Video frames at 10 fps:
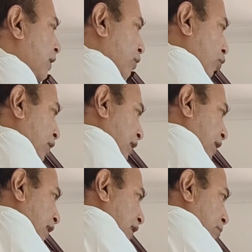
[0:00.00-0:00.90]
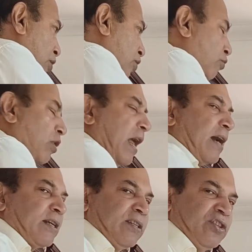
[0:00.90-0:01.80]
So this motor will
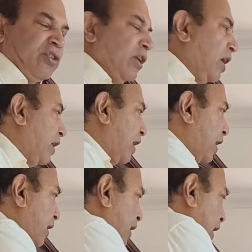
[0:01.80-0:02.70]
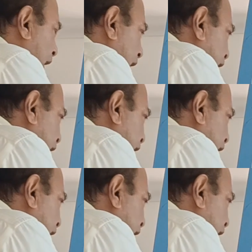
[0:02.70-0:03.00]
act as a generator and